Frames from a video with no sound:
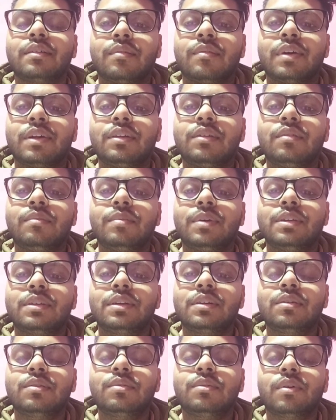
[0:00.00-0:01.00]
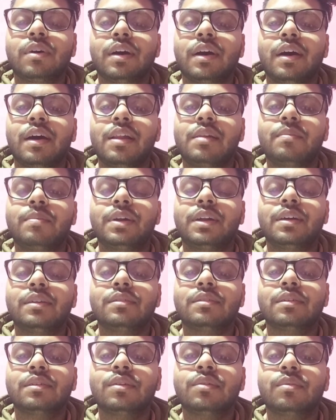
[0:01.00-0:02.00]
When you visit to a help
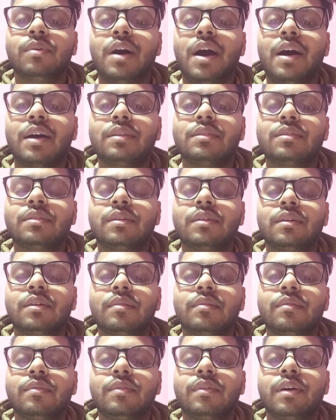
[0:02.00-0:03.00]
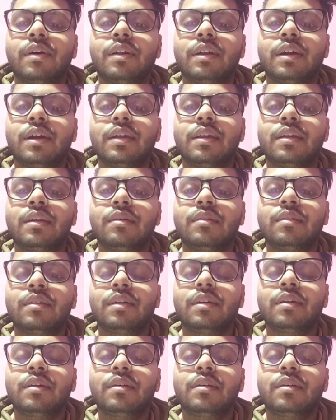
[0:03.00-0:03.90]
desk, you ask for any